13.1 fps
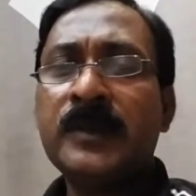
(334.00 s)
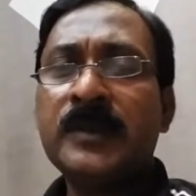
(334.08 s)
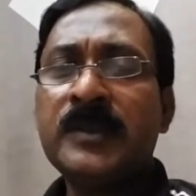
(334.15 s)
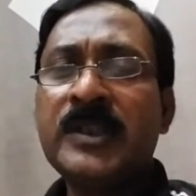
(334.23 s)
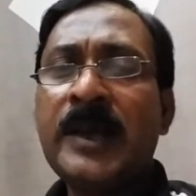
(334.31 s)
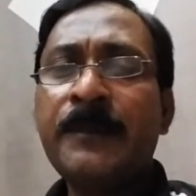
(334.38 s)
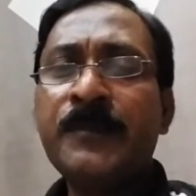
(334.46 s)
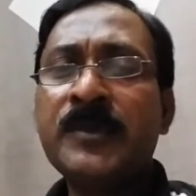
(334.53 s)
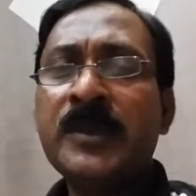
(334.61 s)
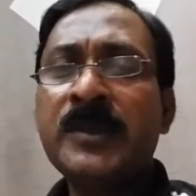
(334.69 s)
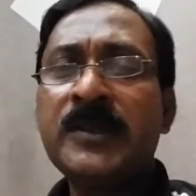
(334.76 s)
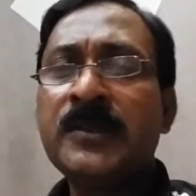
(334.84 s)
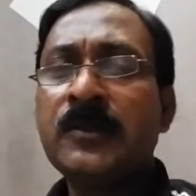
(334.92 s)
Chapter
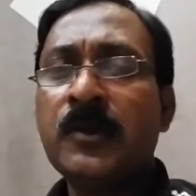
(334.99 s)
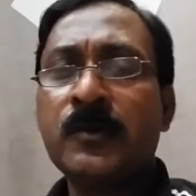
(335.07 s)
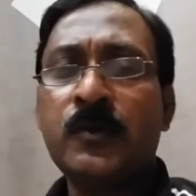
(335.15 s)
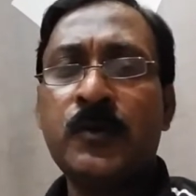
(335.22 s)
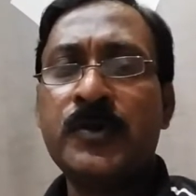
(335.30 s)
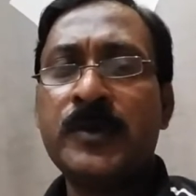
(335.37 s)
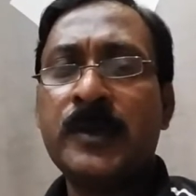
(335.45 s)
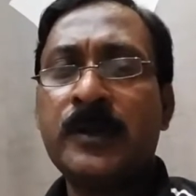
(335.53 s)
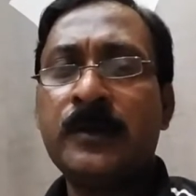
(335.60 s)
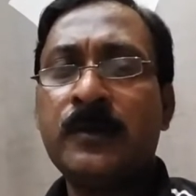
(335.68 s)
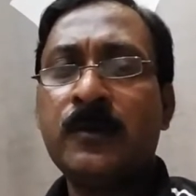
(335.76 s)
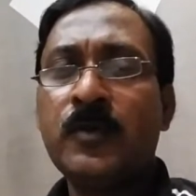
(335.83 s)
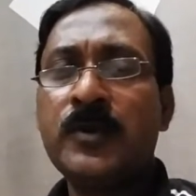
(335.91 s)
is not question.
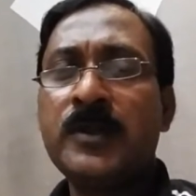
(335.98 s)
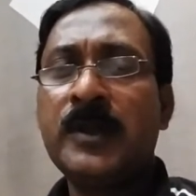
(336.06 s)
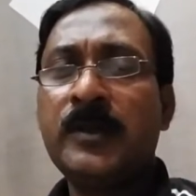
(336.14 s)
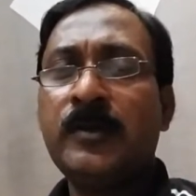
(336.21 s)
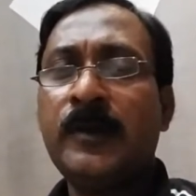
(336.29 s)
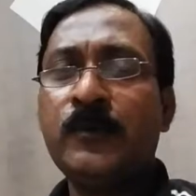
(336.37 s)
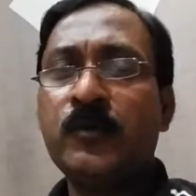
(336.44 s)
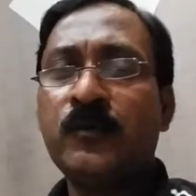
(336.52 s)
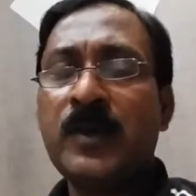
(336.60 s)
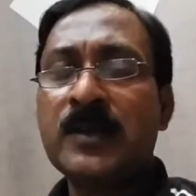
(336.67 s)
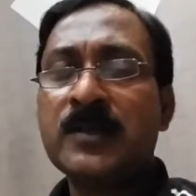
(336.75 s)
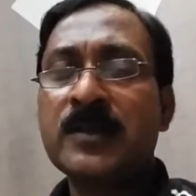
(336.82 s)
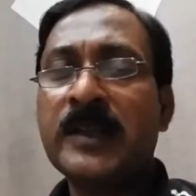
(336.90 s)
Question, you have to
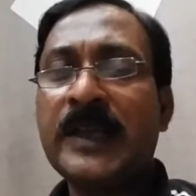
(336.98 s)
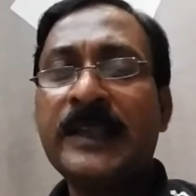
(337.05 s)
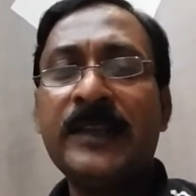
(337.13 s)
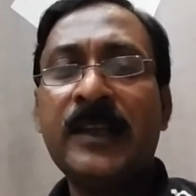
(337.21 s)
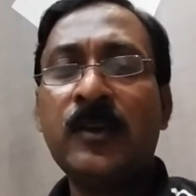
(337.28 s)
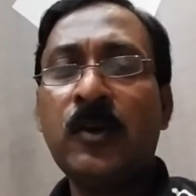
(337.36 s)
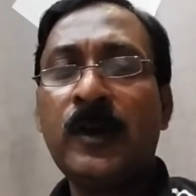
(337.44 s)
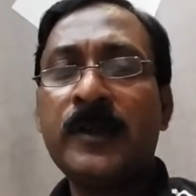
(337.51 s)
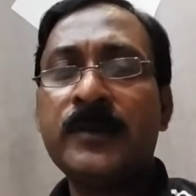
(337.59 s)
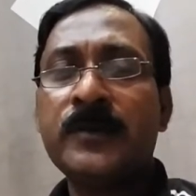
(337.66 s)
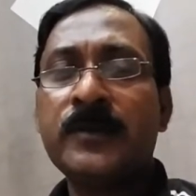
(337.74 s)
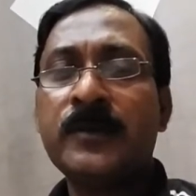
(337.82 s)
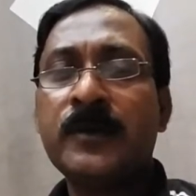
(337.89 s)
first gain the
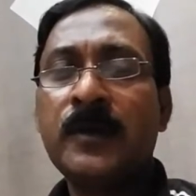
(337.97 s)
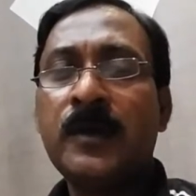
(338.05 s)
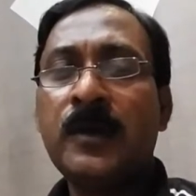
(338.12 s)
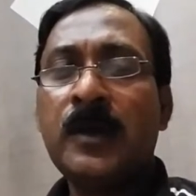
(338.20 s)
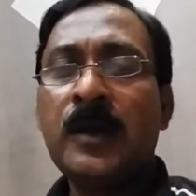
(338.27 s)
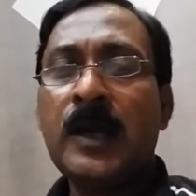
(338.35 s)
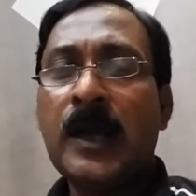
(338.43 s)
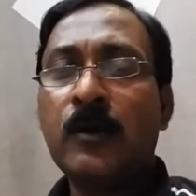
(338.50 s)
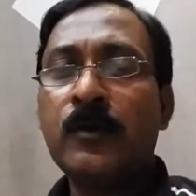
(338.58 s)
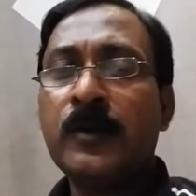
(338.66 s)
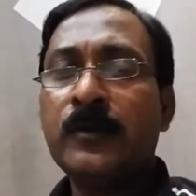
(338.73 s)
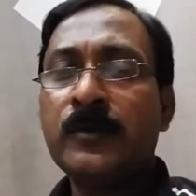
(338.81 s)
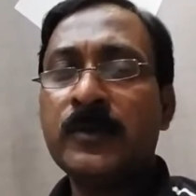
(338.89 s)
knowledge.
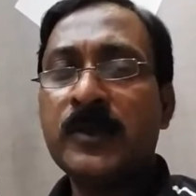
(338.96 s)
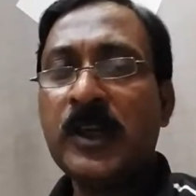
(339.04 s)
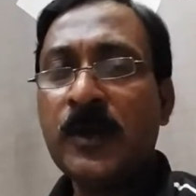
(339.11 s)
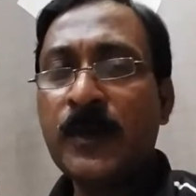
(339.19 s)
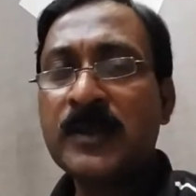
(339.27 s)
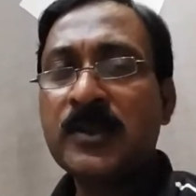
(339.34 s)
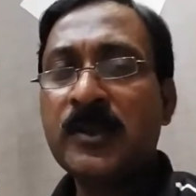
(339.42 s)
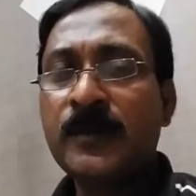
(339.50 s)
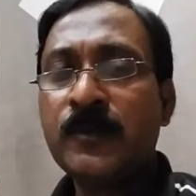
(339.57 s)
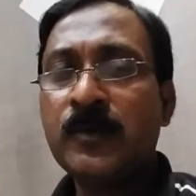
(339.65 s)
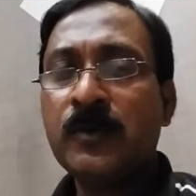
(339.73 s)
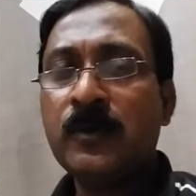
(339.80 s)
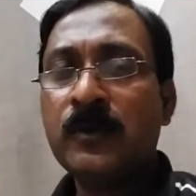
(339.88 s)
According to syllabus, you have to
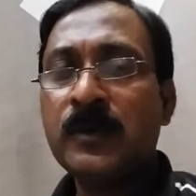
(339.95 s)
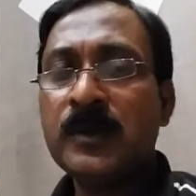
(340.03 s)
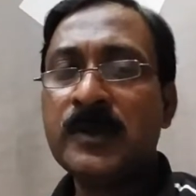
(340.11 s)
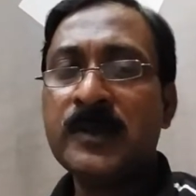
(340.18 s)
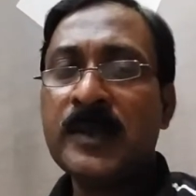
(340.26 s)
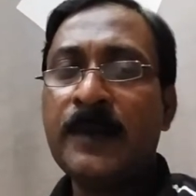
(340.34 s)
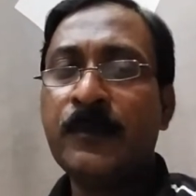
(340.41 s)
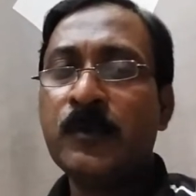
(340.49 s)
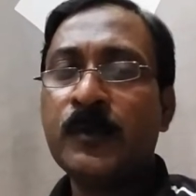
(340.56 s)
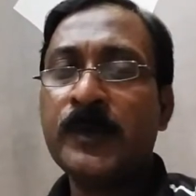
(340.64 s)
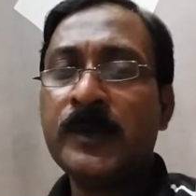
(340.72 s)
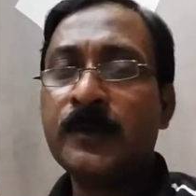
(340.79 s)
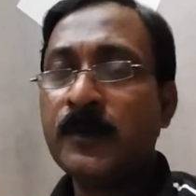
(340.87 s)
go. This is
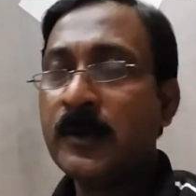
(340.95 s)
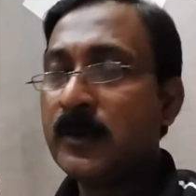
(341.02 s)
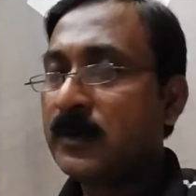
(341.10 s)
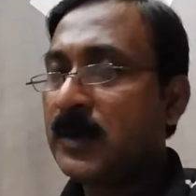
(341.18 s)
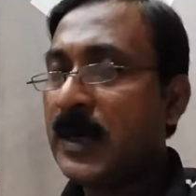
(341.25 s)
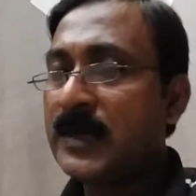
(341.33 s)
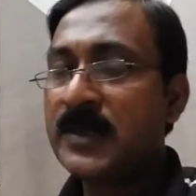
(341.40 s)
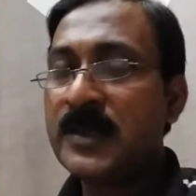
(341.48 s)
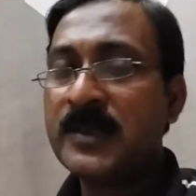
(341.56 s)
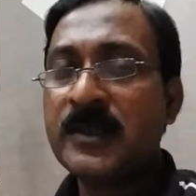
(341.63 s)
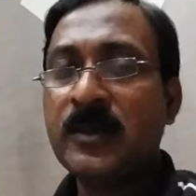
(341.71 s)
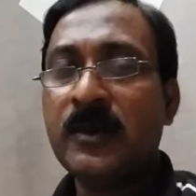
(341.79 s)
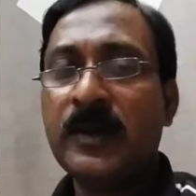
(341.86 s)
appropriate for
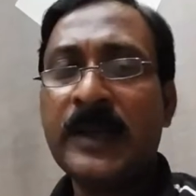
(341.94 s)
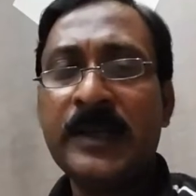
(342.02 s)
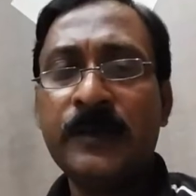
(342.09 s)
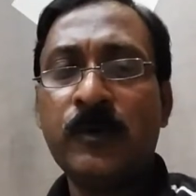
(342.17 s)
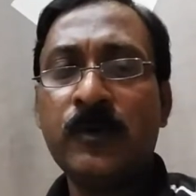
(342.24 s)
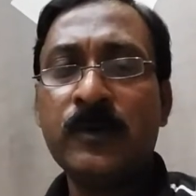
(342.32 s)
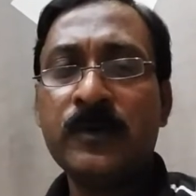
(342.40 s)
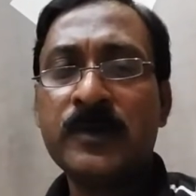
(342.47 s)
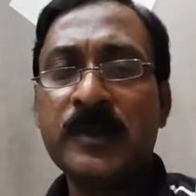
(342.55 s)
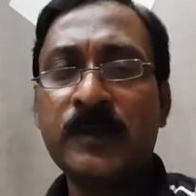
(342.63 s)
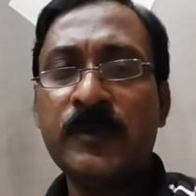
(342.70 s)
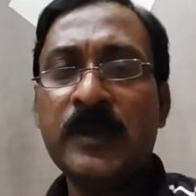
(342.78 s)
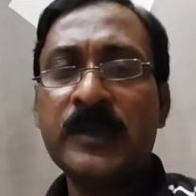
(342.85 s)
ICC or any board,
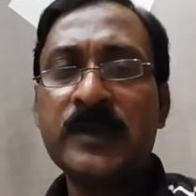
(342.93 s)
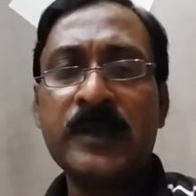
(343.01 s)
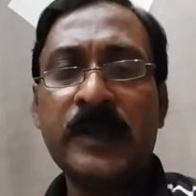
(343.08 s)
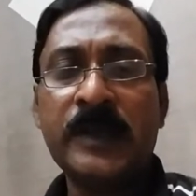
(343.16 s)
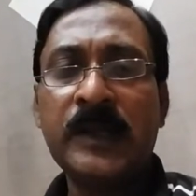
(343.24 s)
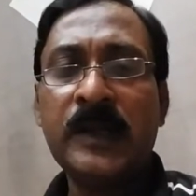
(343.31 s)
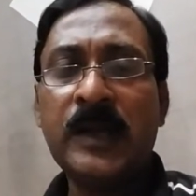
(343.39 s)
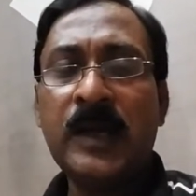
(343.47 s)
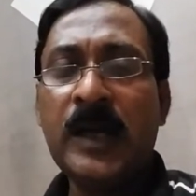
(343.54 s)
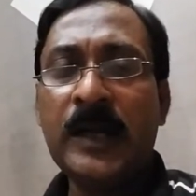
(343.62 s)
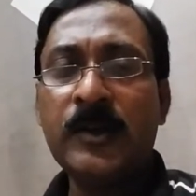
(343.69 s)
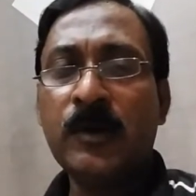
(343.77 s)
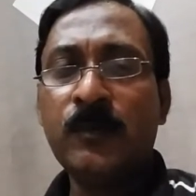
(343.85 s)
CBSE
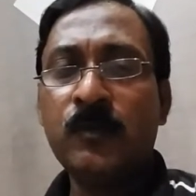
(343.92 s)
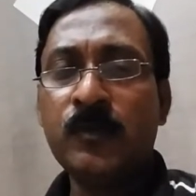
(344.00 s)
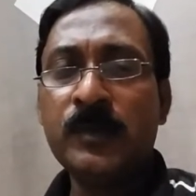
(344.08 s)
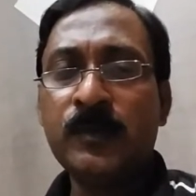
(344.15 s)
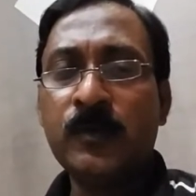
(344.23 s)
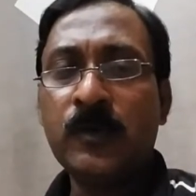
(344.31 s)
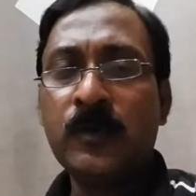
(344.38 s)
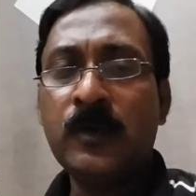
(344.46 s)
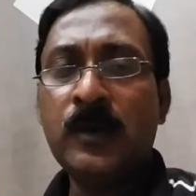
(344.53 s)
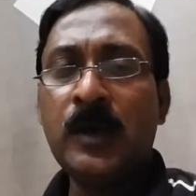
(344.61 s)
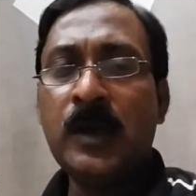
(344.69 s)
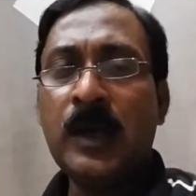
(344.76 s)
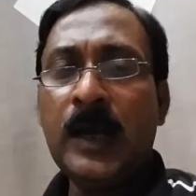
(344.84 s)
and WB board.
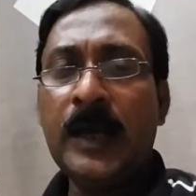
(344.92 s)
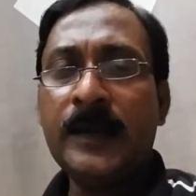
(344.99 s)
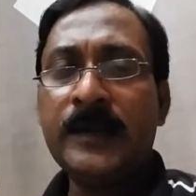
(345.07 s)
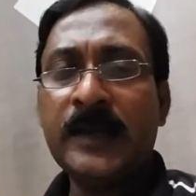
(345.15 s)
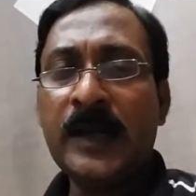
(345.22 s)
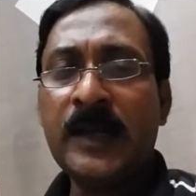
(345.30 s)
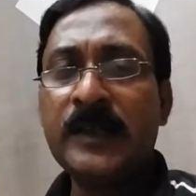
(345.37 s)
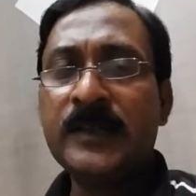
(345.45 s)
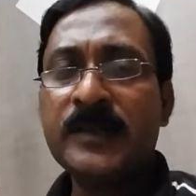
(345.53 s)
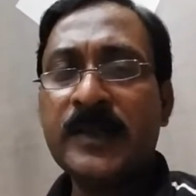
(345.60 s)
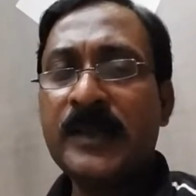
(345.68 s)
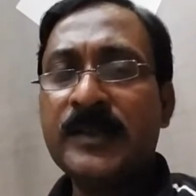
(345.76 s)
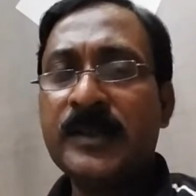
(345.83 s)
And regarding
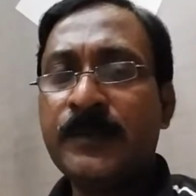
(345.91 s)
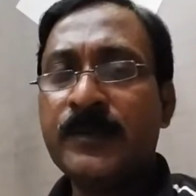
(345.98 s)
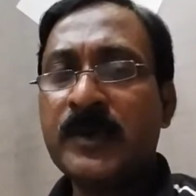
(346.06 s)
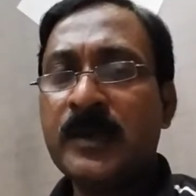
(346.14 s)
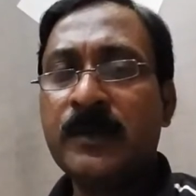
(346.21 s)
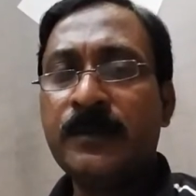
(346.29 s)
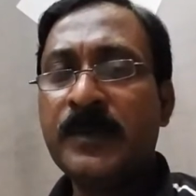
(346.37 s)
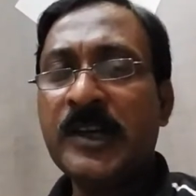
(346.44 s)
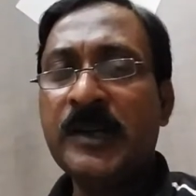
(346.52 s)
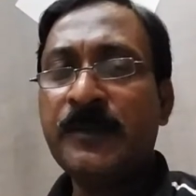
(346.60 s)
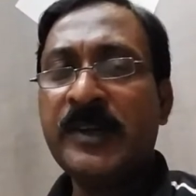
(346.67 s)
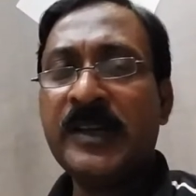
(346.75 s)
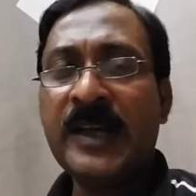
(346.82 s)
cell chapter,
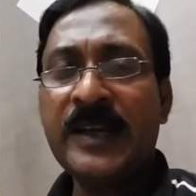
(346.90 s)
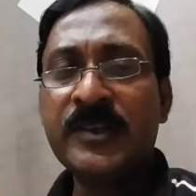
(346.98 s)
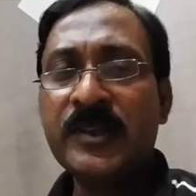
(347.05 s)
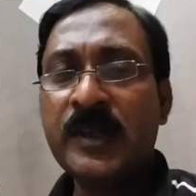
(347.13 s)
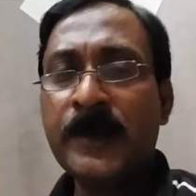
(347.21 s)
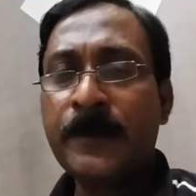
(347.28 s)
preliminary idea.